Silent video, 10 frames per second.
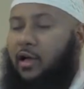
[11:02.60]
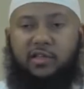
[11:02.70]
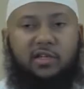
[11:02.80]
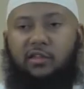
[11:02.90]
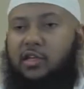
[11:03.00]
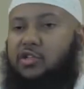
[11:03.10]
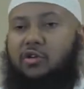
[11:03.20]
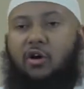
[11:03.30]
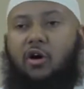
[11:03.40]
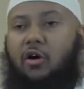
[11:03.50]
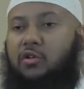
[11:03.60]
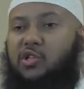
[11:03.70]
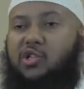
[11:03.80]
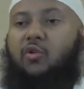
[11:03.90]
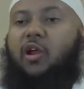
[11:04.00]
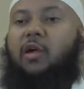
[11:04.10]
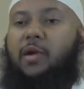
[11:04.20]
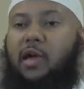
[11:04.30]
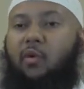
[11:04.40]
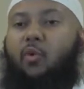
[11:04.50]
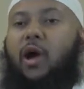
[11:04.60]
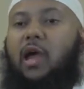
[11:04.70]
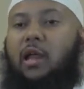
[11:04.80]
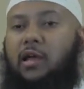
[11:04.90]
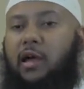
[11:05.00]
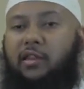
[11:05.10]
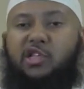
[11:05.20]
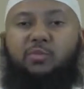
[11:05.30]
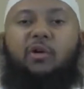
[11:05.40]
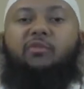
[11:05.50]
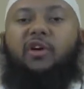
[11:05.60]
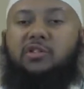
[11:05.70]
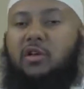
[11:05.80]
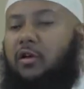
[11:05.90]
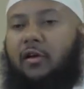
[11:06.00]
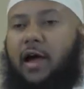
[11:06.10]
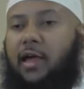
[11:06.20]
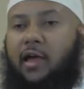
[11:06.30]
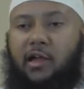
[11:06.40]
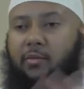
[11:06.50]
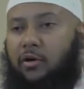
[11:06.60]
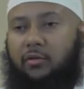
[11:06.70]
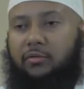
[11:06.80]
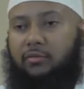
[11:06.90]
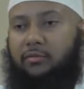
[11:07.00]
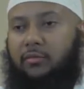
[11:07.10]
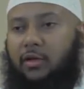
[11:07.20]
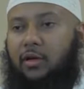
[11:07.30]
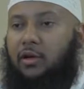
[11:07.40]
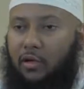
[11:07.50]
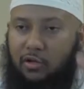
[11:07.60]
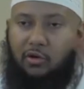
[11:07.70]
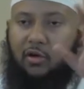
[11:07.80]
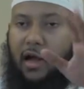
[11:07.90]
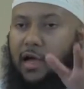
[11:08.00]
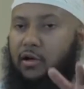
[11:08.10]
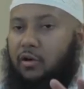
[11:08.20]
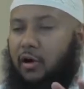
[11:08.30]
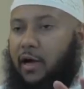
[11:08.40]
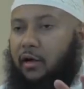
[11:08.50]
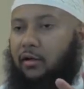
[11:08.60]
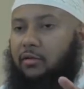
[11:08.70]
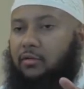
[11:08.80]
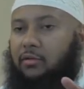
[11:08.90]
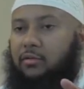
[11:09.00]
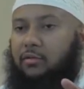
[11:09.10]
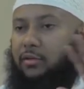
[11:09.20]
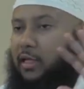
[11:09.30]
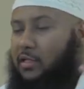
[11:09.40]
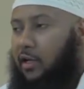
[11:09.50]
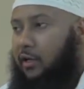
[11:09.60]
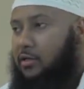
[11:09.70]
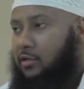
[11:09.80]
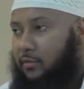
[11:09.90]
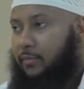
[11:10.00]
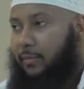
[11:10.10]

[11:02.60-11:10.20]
He said there's no screaming and wailing and this professional crying anymore. You cry, you cry. That's it.